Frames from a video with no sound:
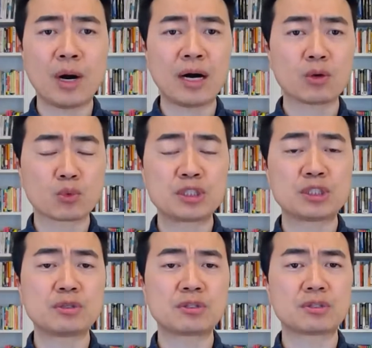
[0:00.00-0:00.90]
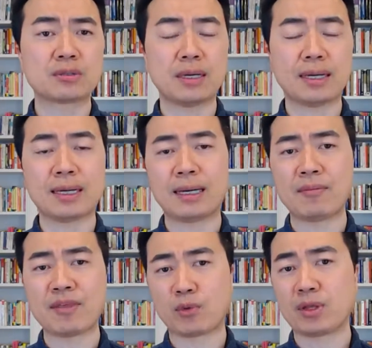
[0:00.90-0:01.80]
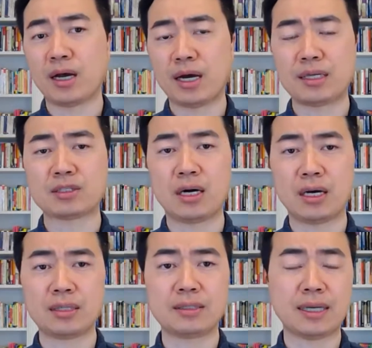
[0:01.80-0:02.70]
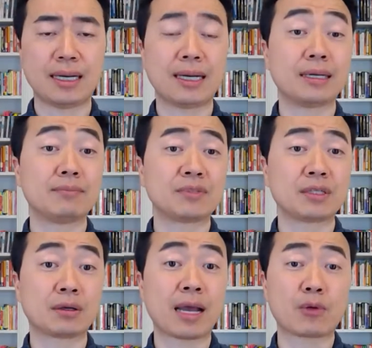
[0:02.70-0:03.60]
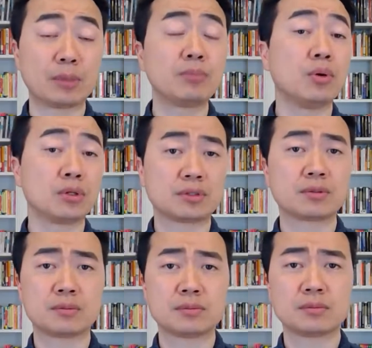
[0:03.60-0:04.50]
while reduce their reliance on current imports.